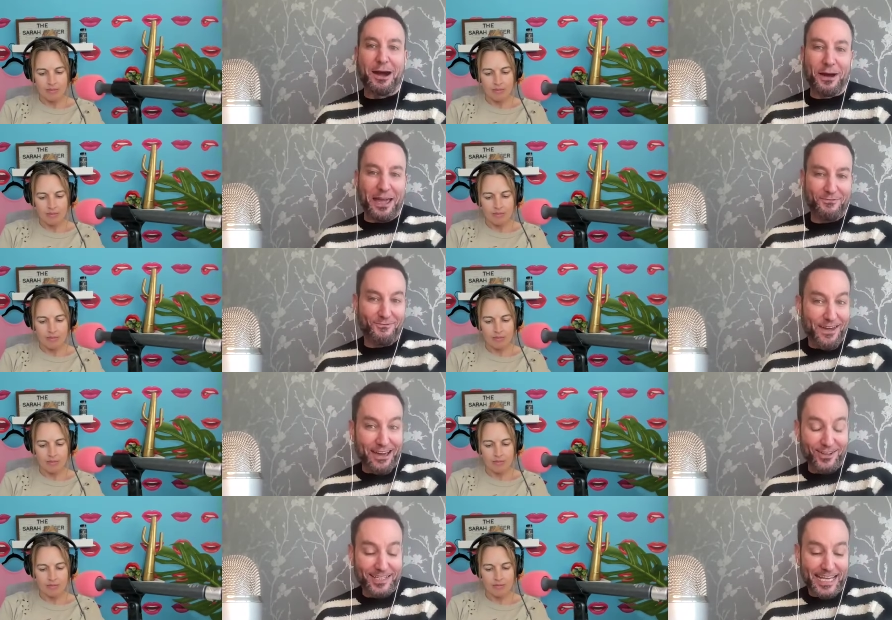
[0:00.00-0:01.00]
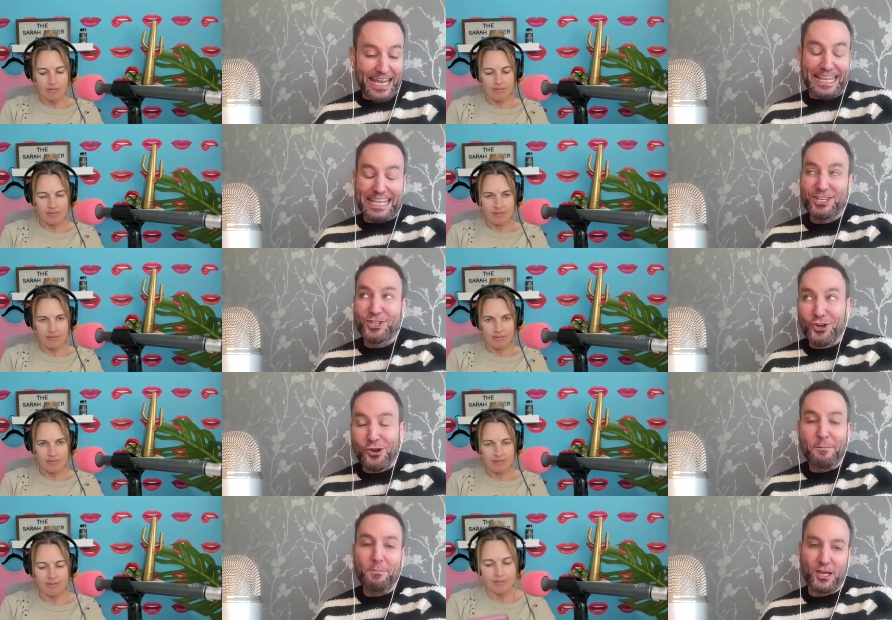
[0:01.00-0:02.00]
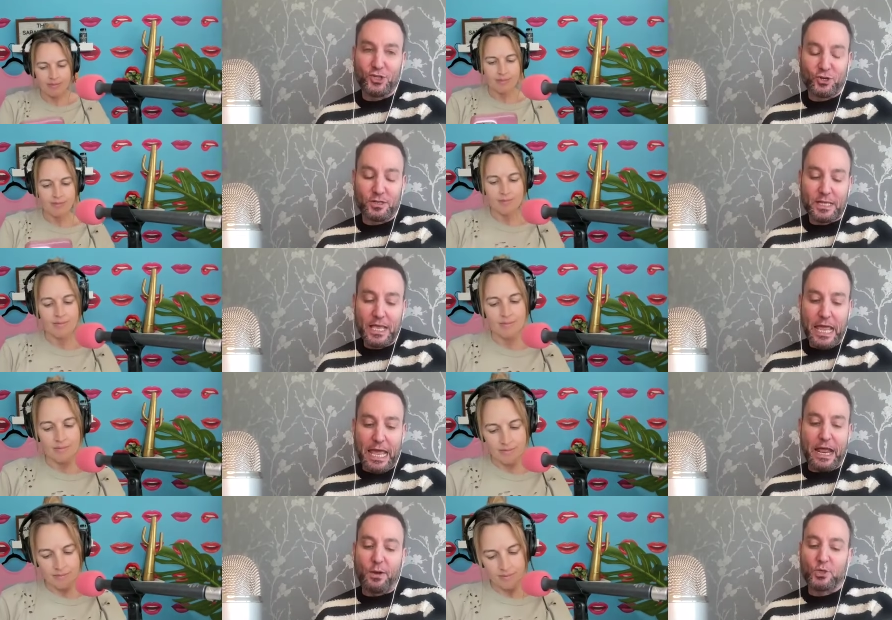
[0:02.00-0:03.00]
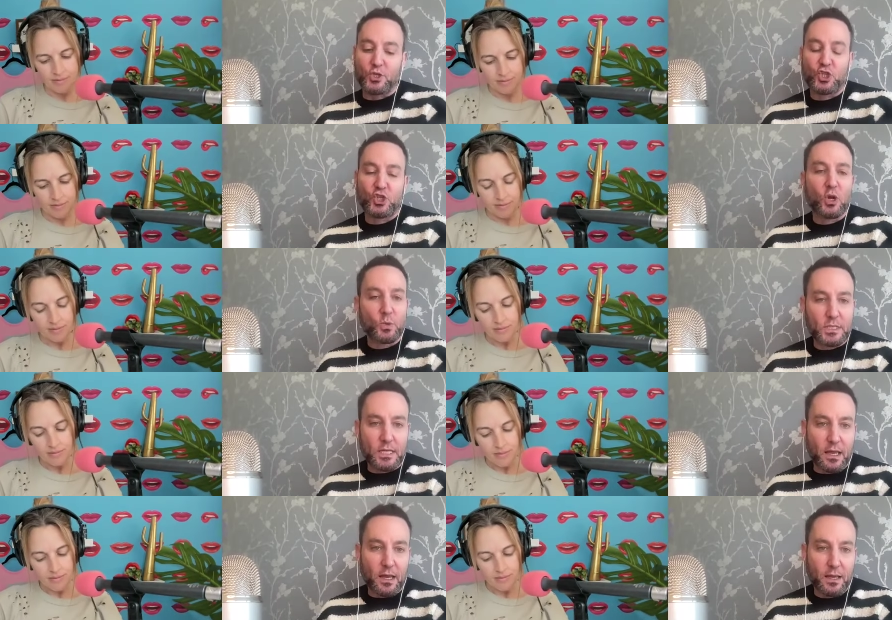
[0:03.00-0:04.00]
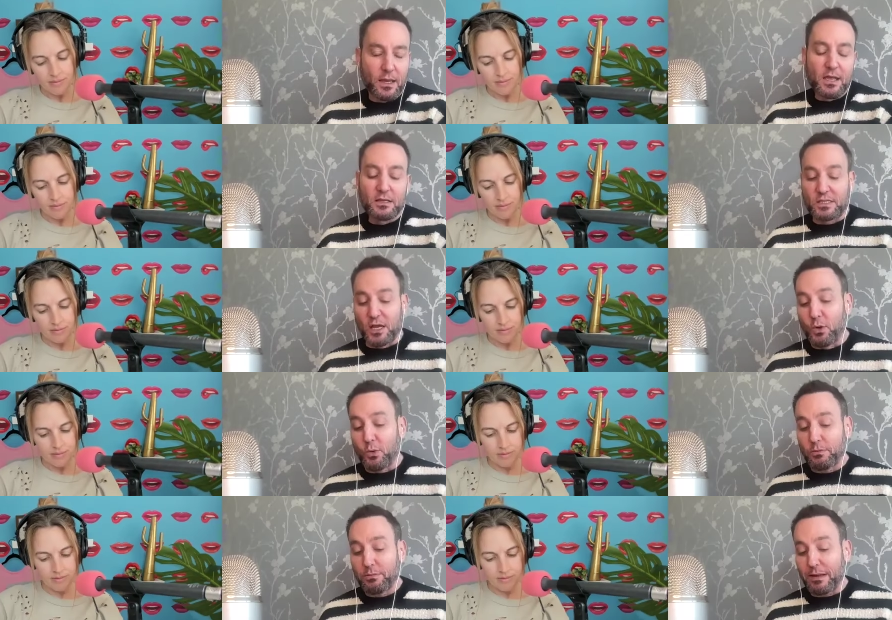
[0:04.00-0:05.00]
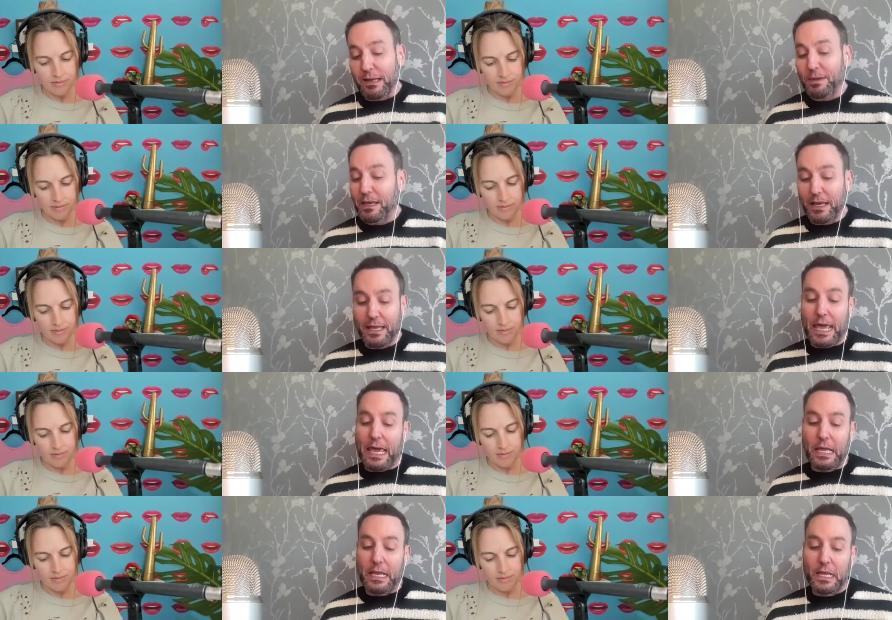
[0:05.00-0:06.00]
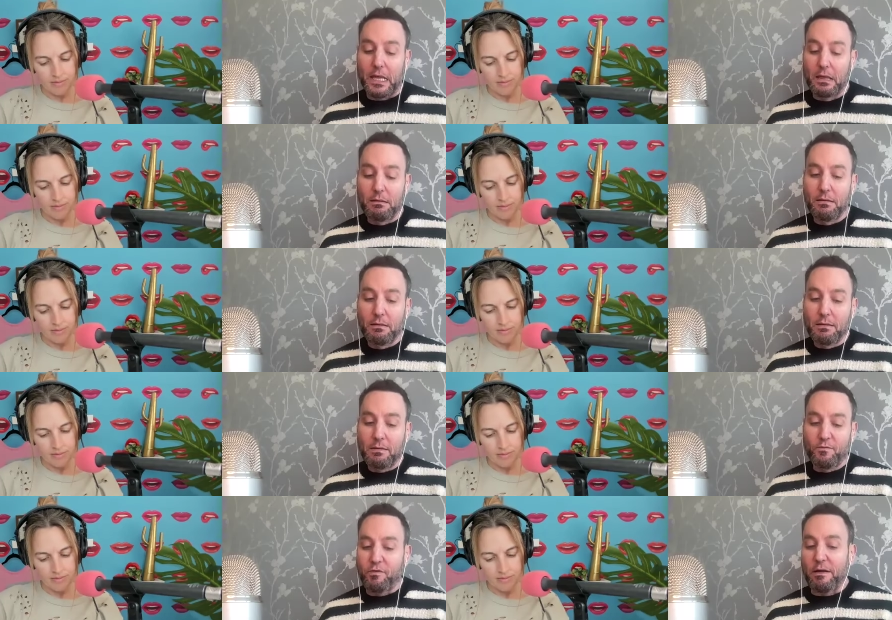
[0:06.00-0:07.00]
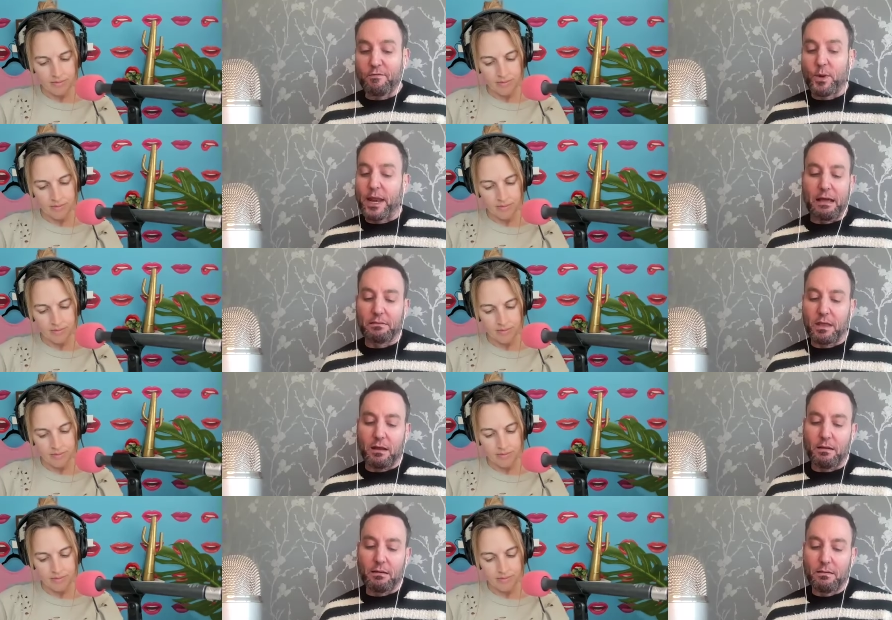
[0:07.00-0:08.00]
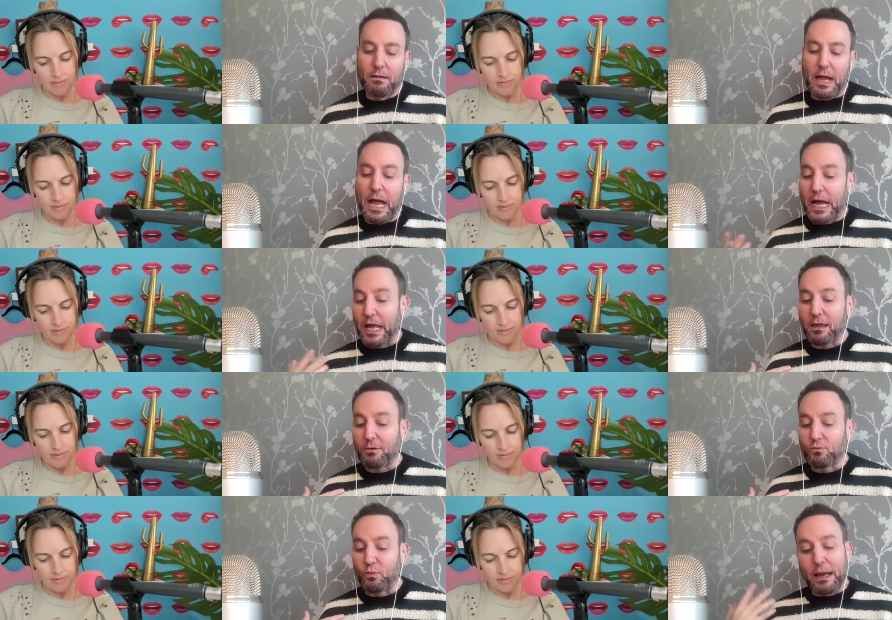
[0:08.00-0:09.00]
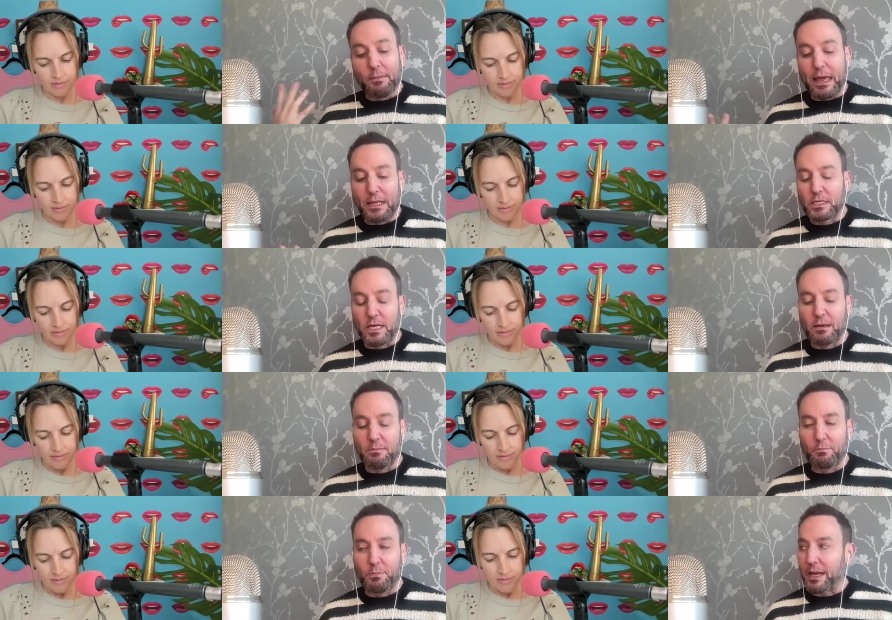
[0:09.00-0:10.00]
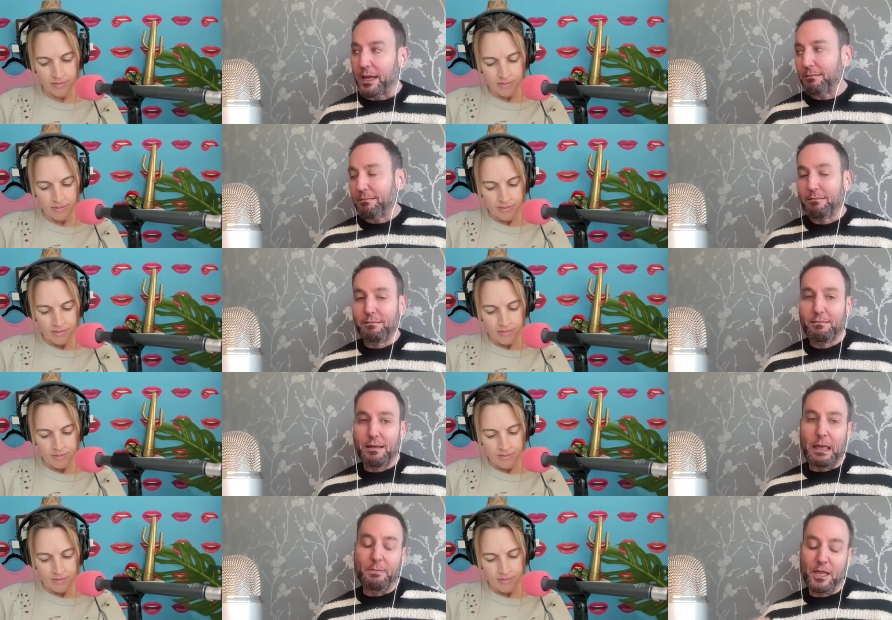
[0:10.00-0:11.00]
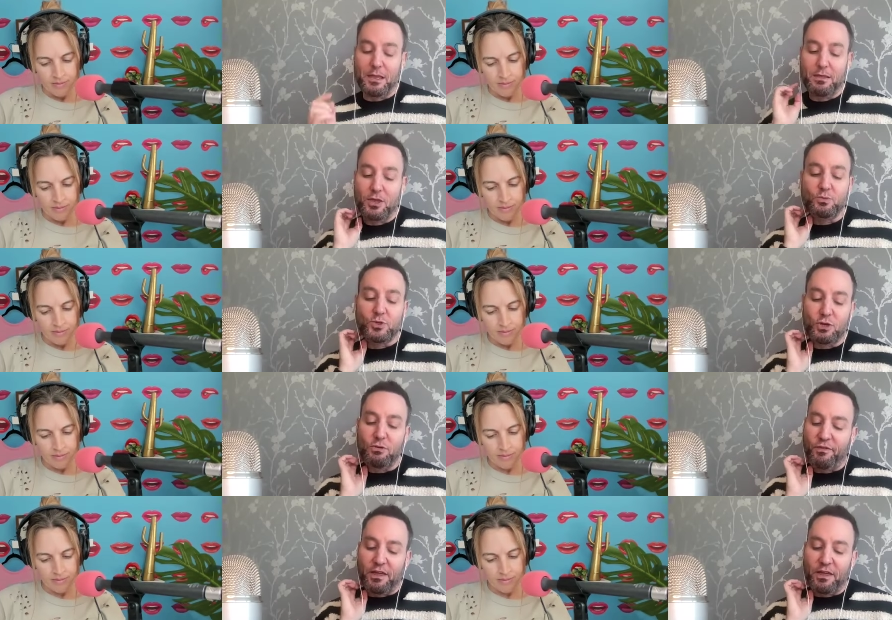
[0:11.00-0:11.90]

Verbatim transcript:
Speaker 1: how I felt in certain pictures and I was so sick. So, I mean, again, for everyone out there, I recommend it, but I mean, you do